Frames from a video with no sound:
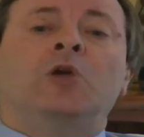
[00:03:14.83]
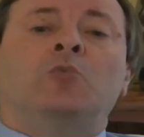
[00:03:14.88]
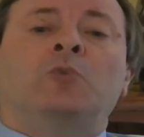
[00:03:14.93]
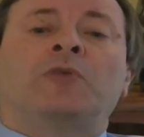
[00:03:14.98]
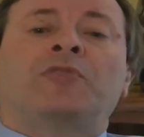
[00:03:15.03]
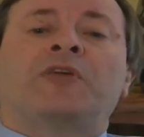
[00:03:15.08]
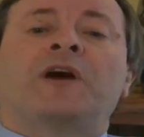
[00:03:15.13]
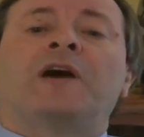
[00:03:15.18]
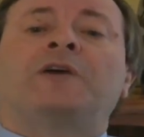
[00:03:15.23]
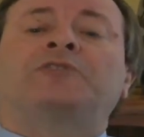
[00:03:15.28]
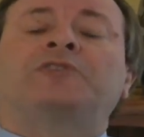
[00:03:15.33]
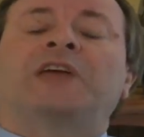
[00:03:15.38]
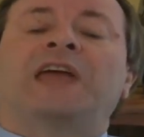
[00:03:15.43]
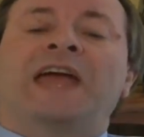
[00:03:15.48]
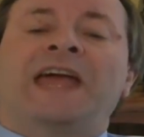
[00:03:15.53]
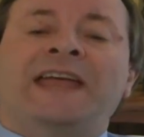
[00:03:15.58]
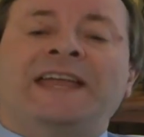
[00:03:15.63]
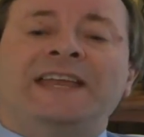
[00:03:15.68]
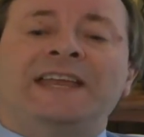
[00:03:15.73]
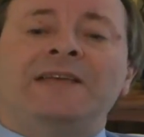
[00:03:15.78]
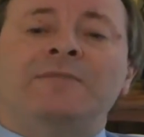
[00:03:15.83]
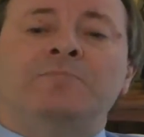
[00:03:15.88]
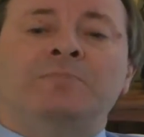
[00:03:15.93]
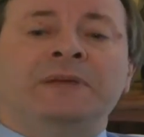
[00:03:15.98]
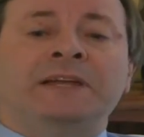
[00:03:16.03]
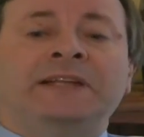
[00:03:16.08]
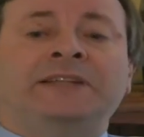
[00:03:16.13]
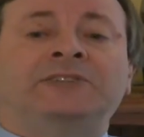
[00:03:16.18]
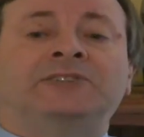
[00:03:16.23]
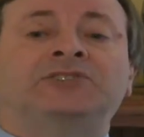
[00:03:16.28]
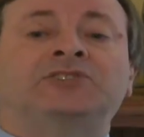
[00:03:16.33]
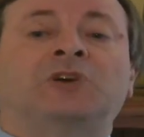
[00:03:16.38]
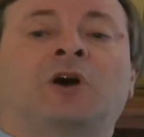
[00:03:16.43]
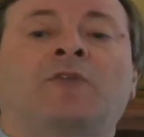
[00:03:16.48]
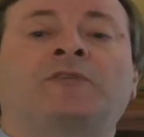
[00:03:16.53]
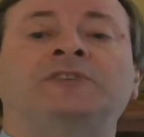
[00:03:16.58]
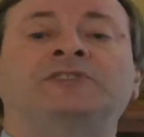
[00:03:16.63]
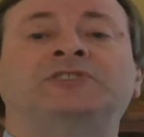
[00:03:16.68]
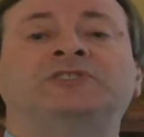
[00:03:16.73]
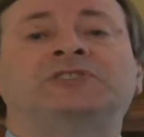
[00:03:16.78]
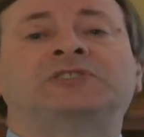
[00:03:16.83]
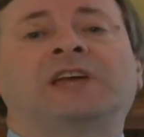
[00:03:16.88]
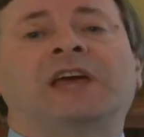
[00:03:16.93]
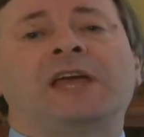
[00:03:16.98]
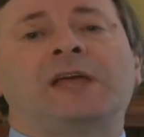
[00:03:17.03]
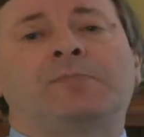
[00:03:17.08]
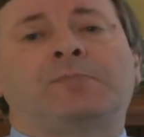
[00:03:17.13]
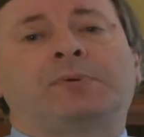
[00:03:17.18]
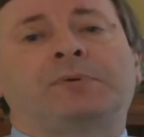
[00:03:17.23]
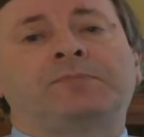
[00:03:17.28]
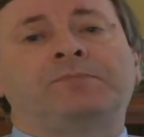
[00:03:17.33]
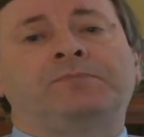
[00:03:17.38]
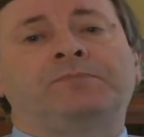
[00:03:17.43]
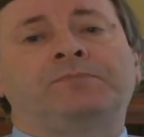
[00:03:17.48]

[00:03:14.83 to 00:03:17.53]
without any means of escape.